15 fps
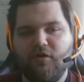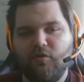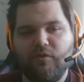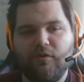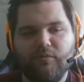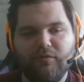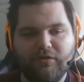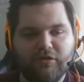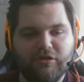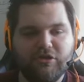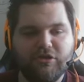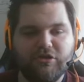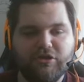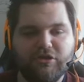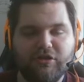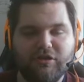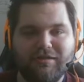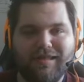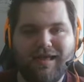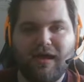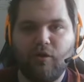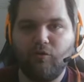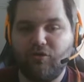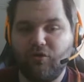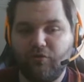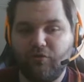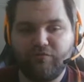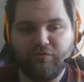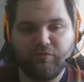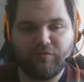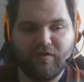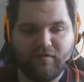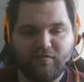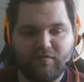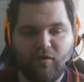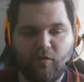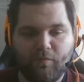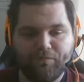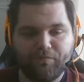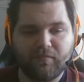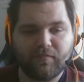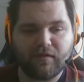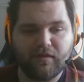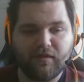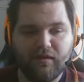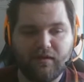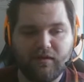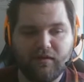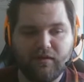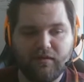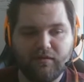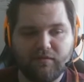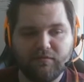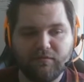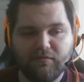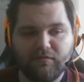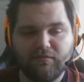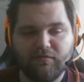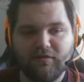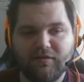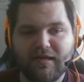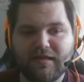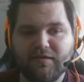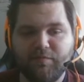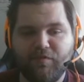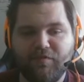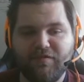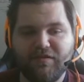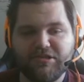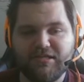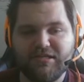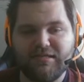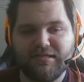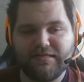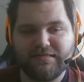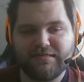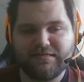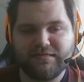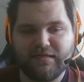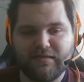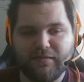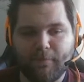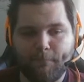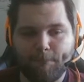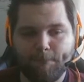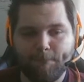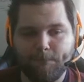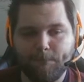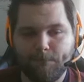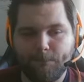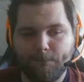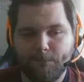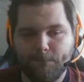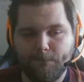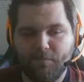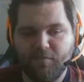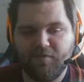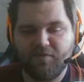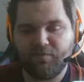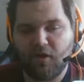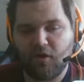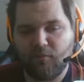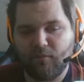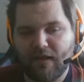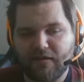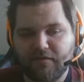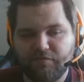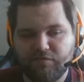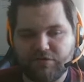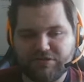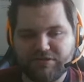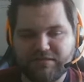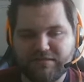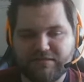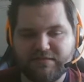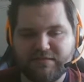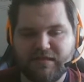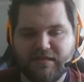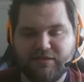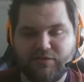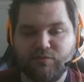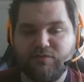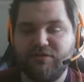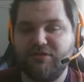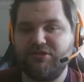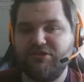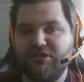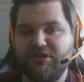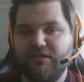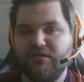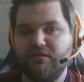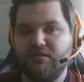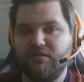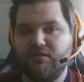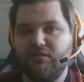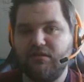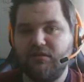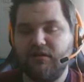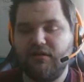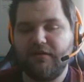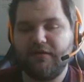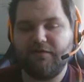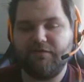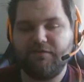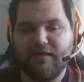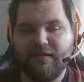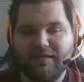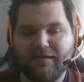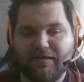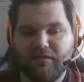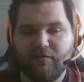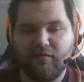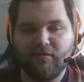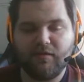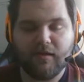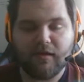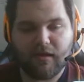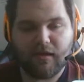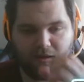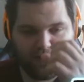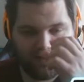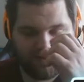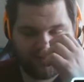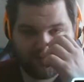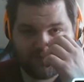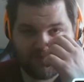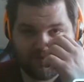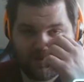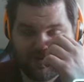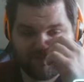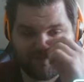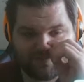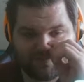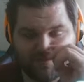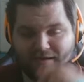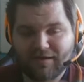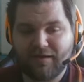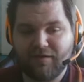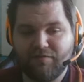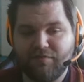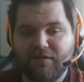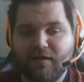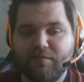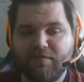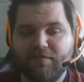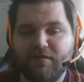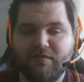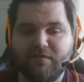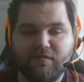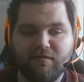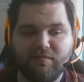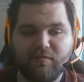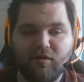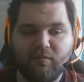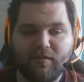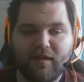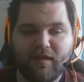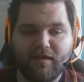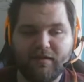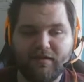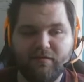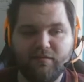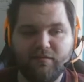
we will now go through this. So today's position is small blind versus UTG defending. You see we have 10-9 of clubs here in the small blind,